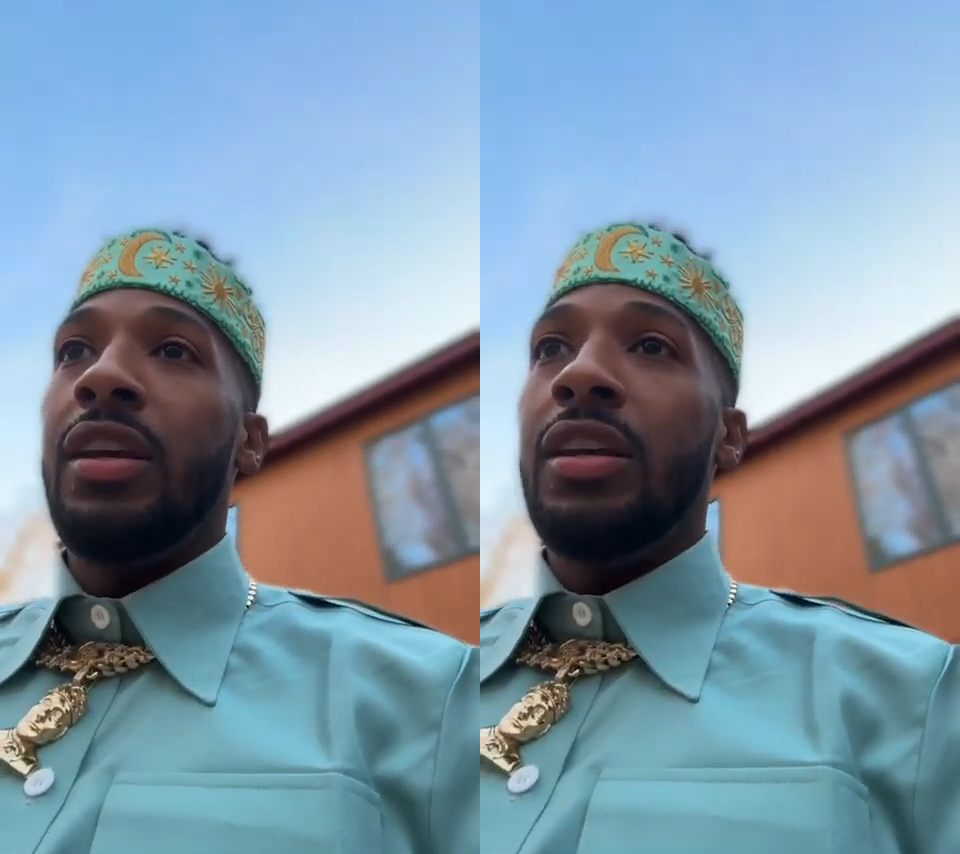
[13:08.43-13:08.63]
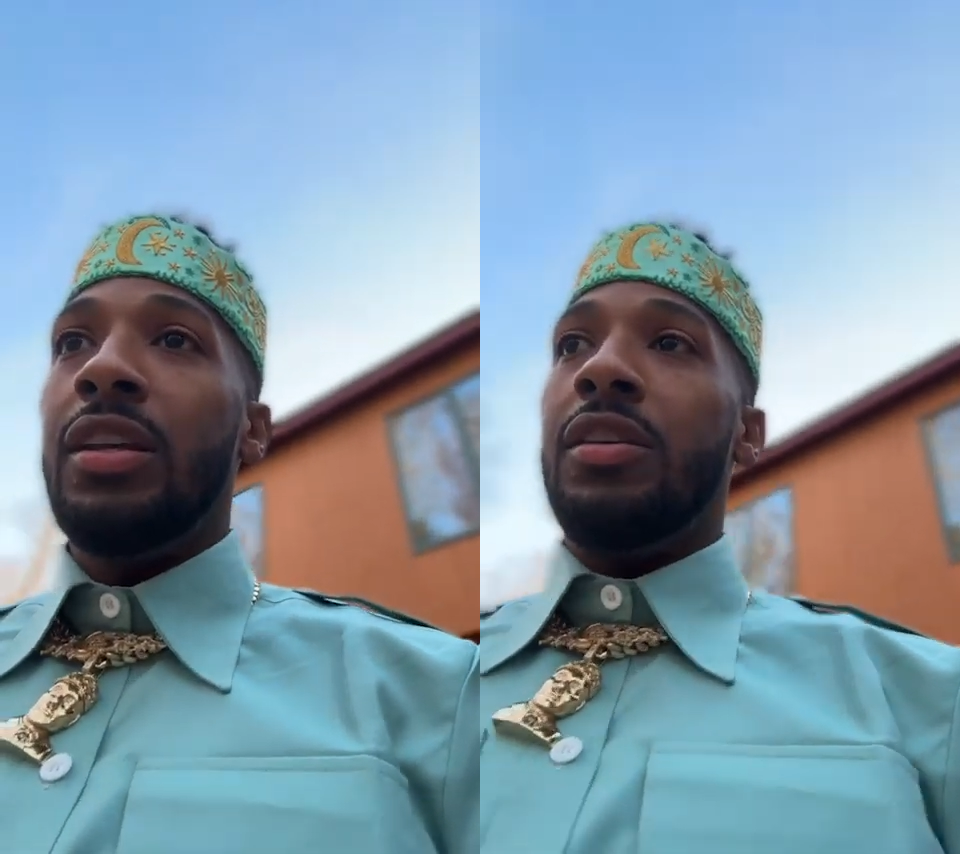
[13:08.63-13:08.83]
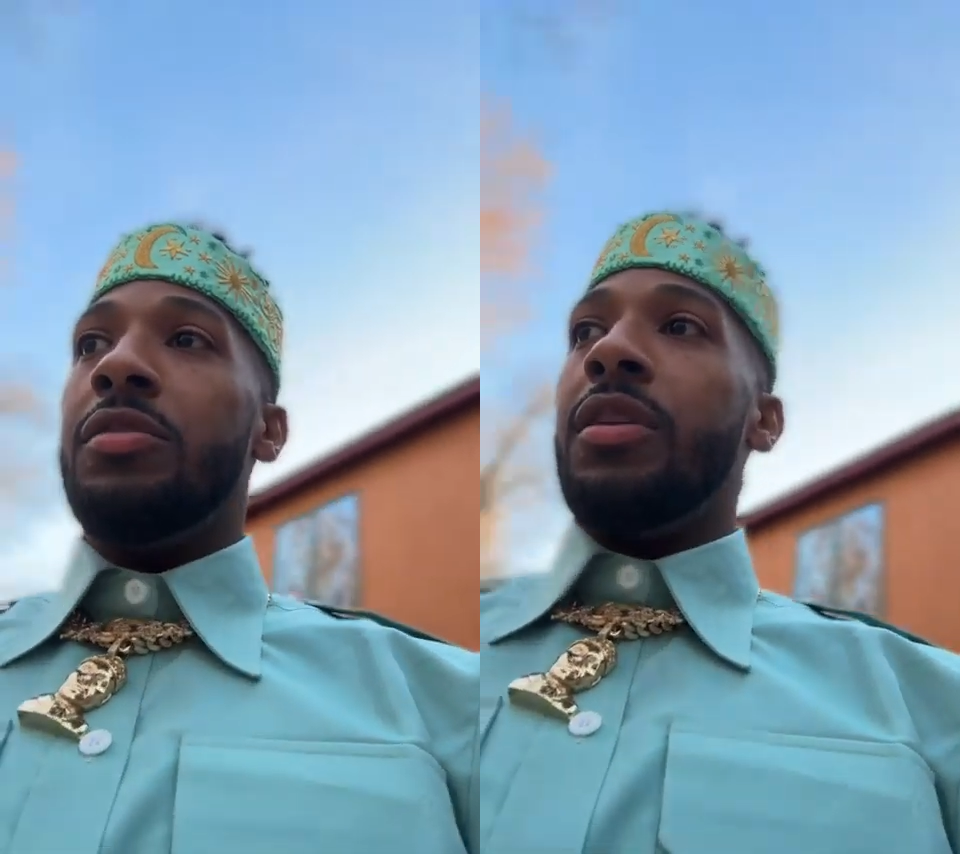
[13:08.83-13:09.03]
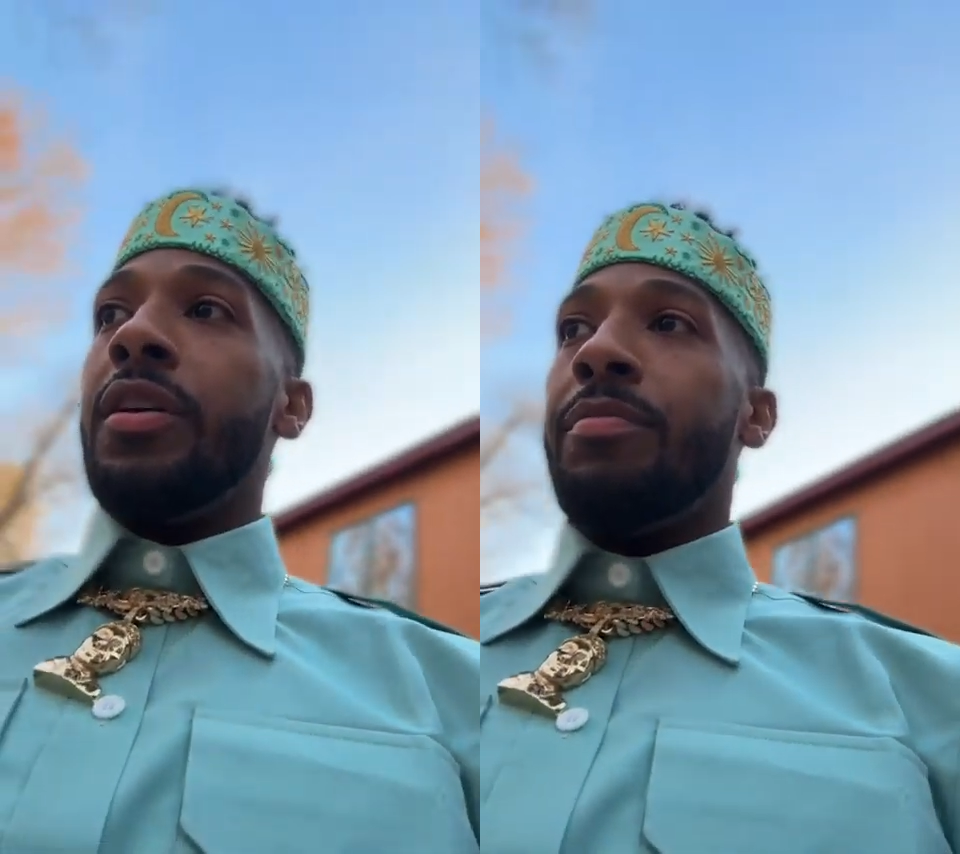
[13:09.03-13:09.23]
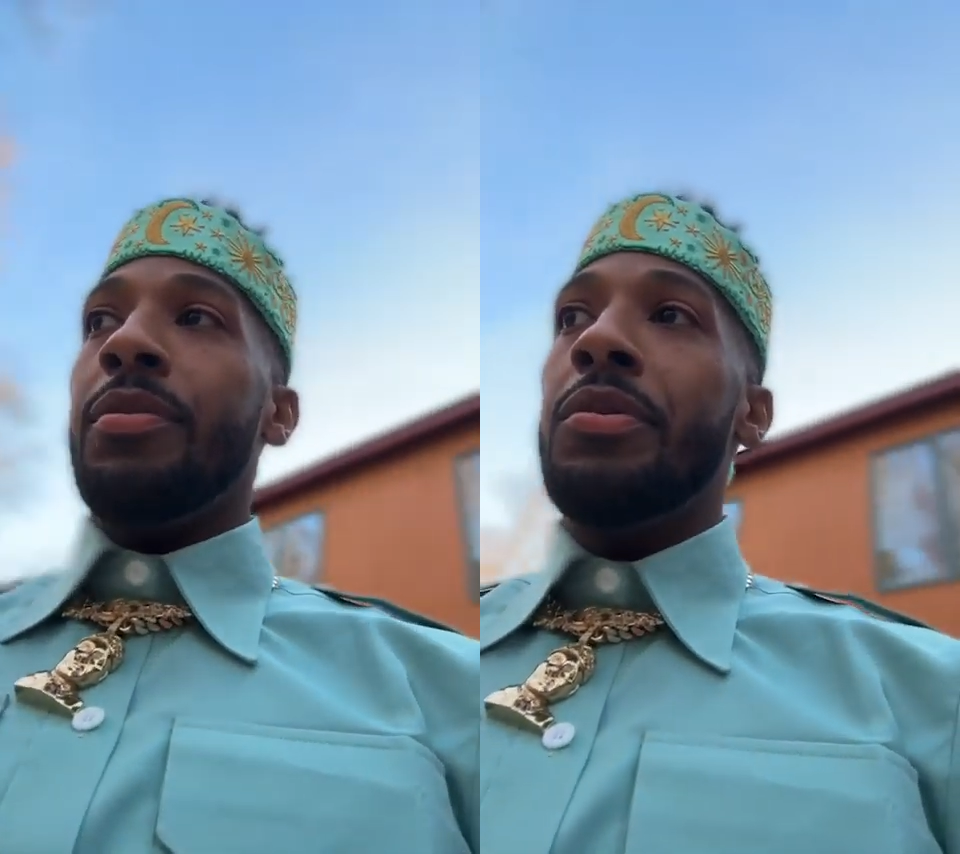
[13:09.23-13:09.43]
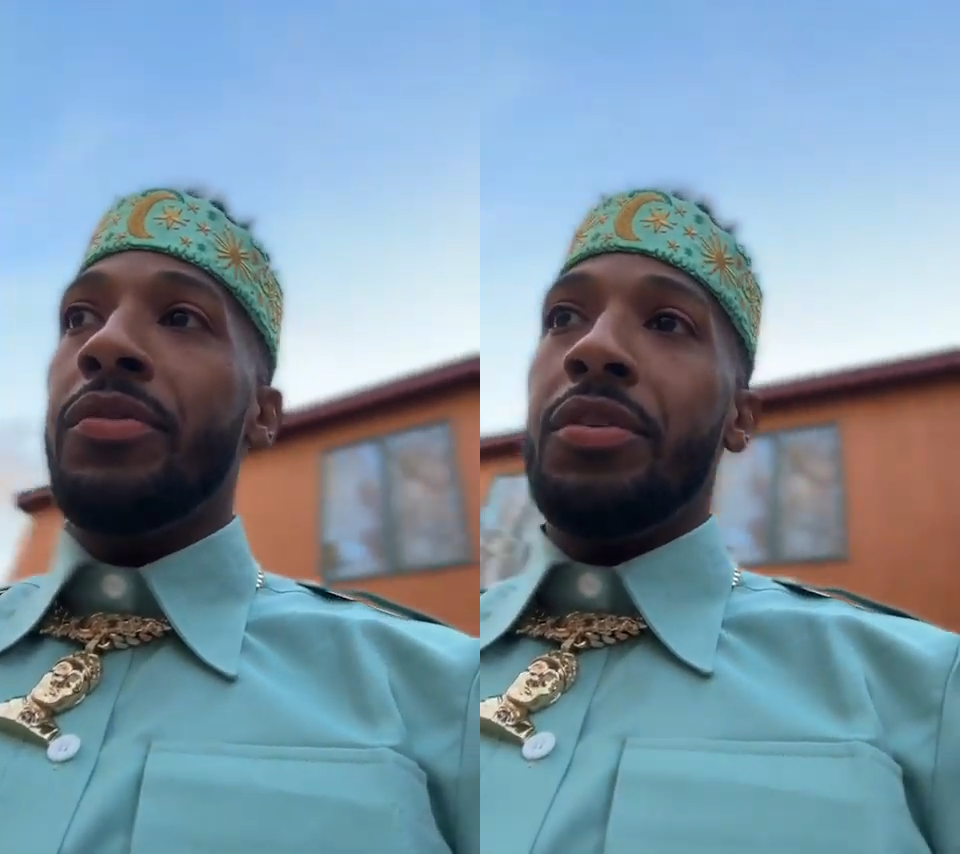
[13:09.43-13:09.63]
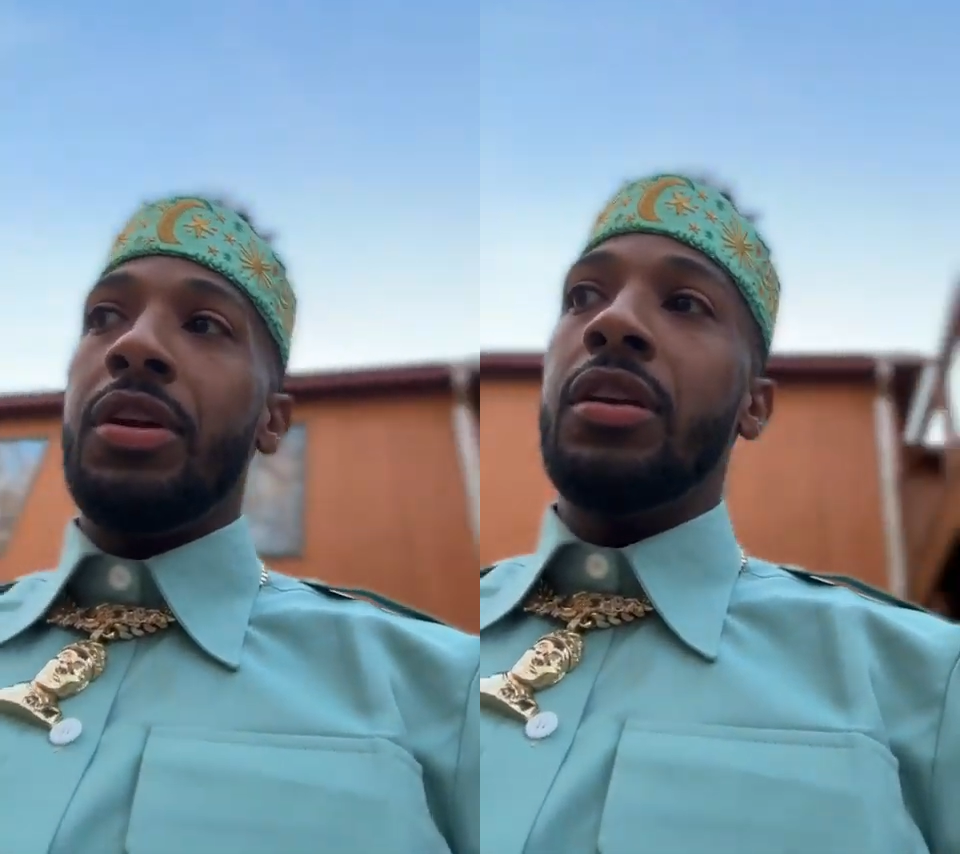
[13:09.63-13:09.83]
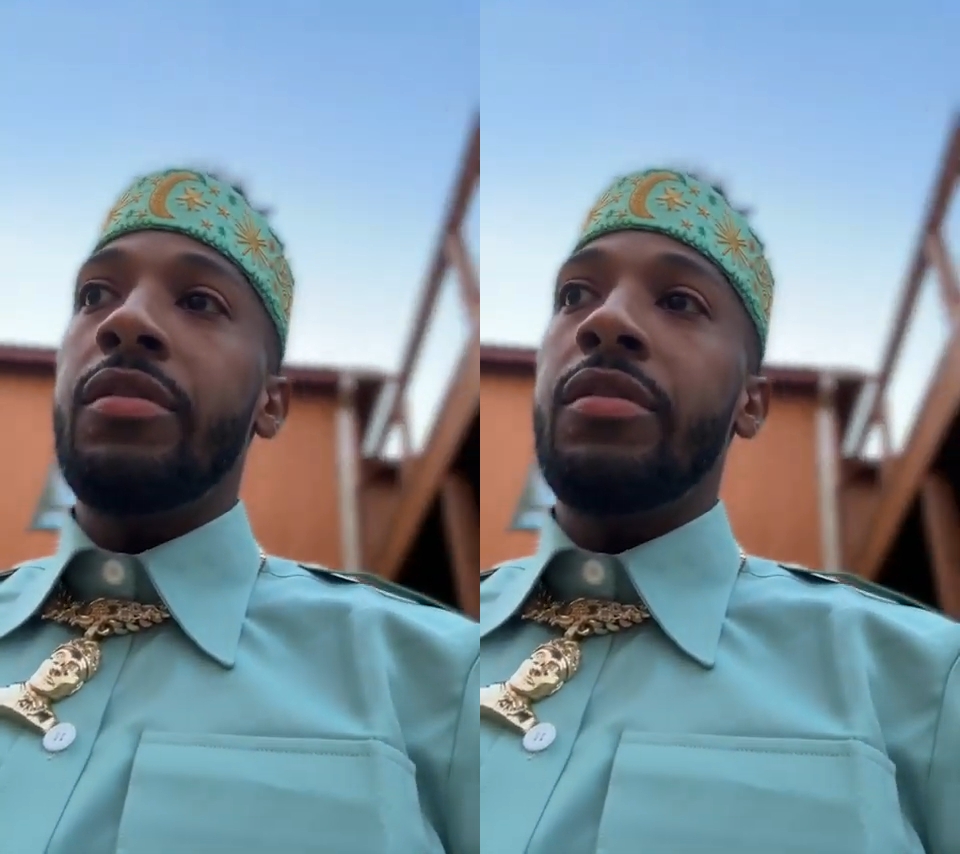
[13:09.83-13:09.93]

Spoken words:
They're healing you. They're improving you.